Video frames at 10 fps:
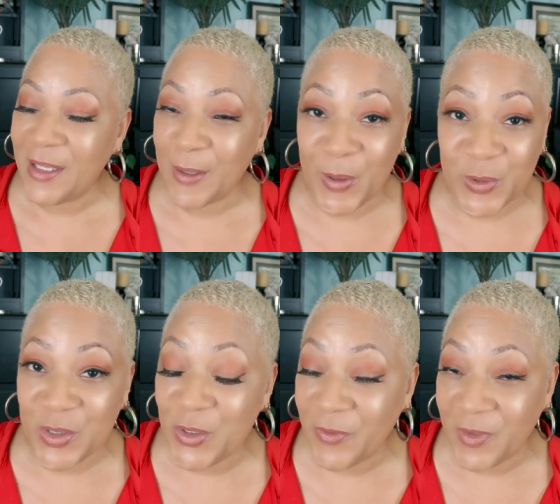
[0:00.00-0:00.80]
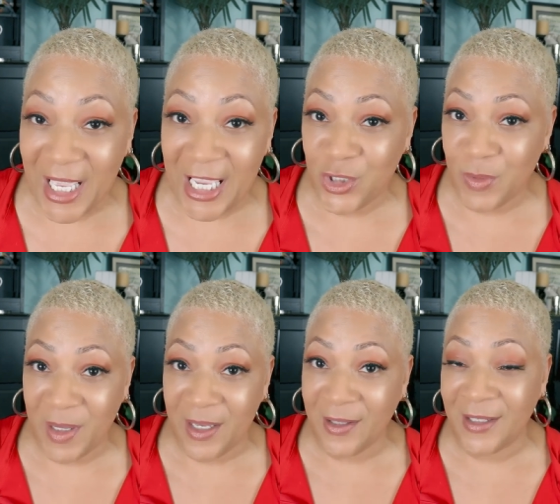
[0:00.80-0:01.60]
hit the post notification
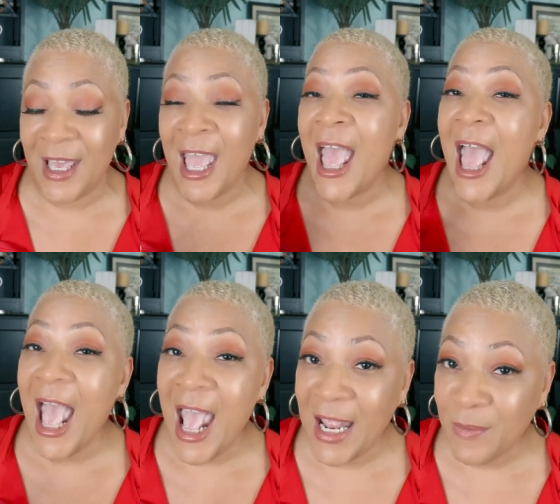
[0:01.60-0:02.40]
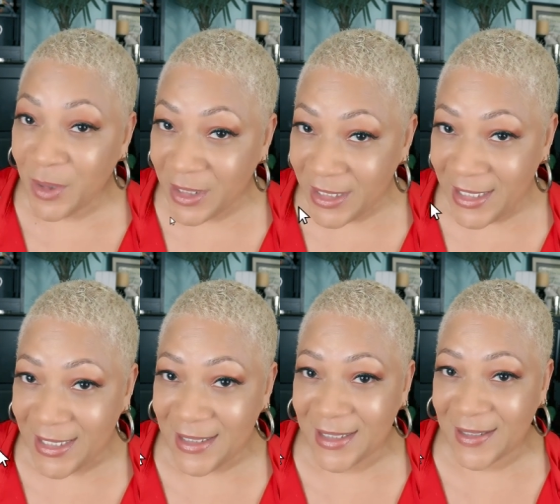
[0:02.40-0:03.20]
bell, and
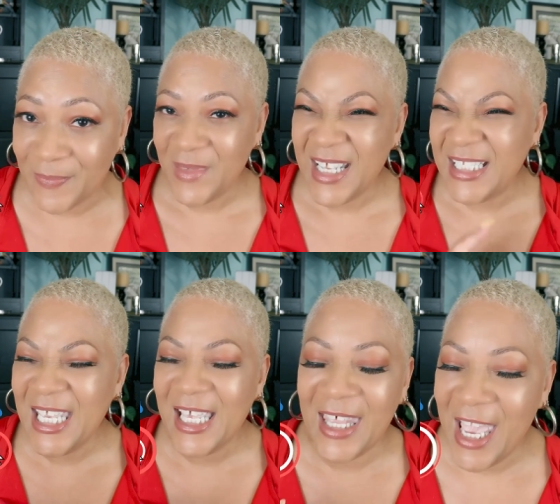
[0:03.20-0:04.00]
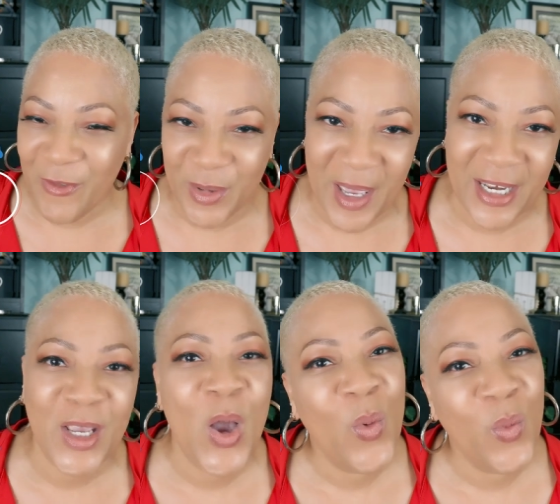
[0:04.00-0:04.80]
please tell
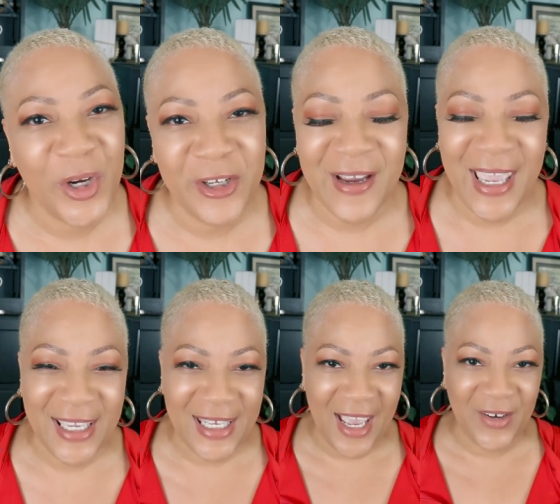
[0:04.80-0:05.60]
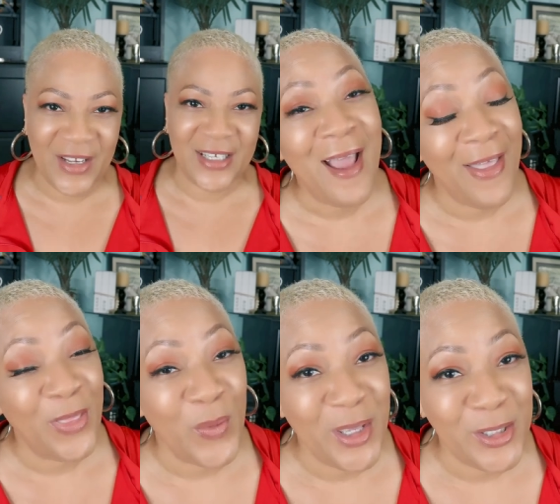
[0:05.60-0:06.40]
everybody where you're hanging out at.
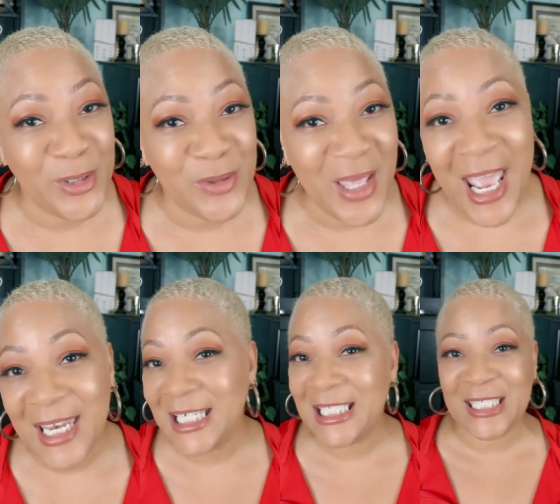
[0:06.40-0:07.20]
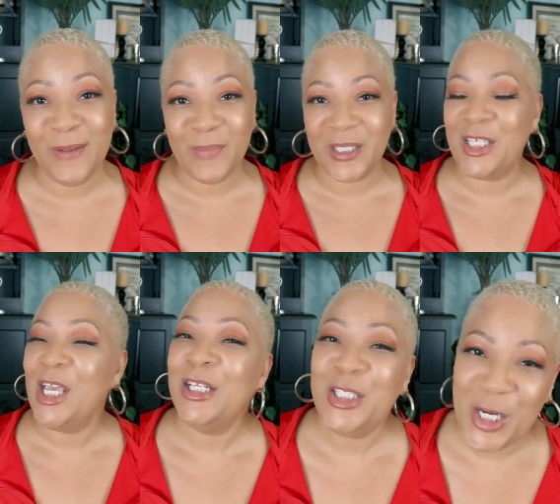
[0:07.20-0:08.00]
And the way you do that is simply
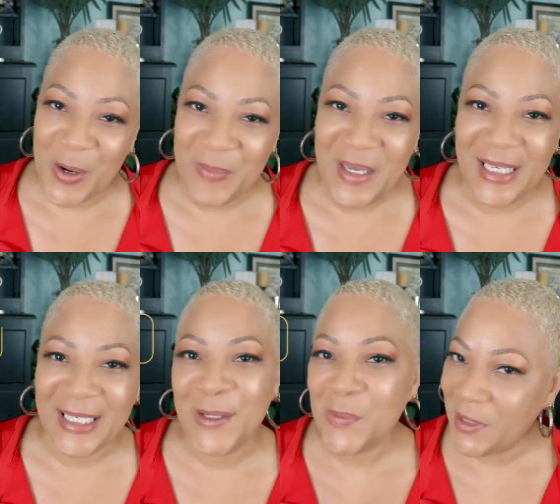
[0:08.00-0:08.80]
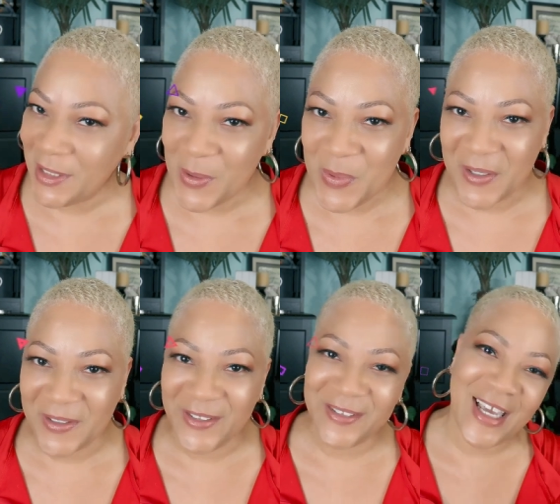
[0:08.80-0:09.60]
share me with your
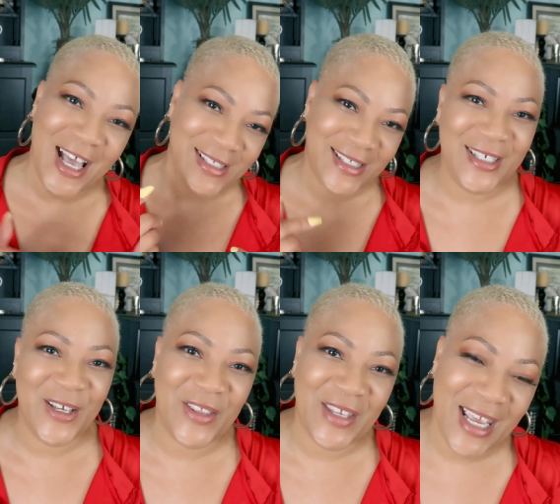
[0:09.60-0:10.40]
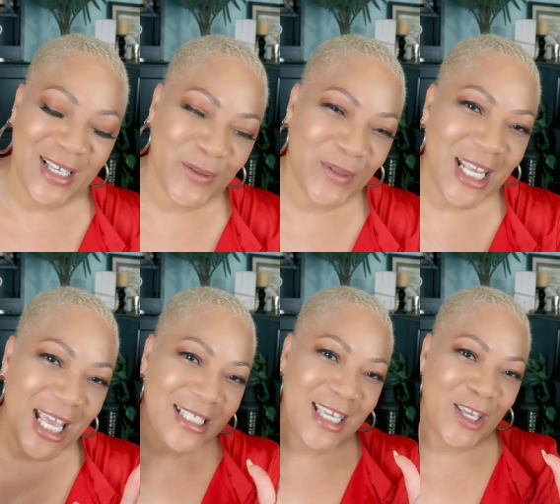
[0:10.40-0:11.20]
world. I'll see you on the next one.
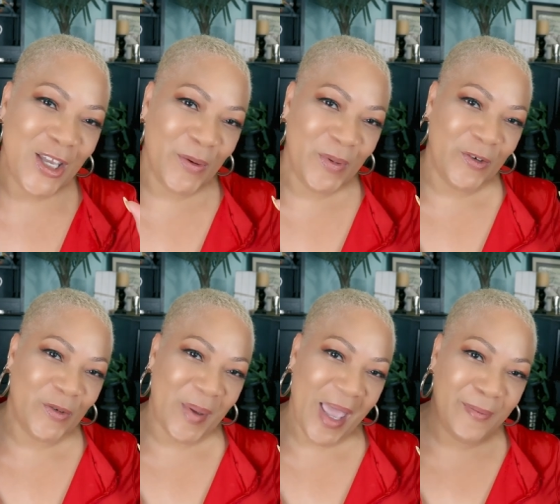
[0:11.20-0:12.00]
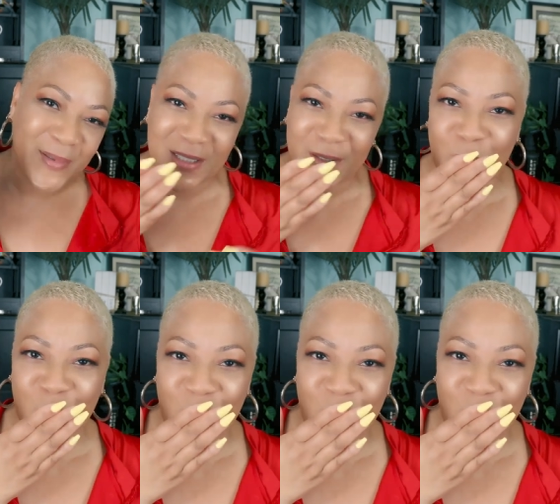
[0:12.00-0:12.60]
Take care, beautiful babes.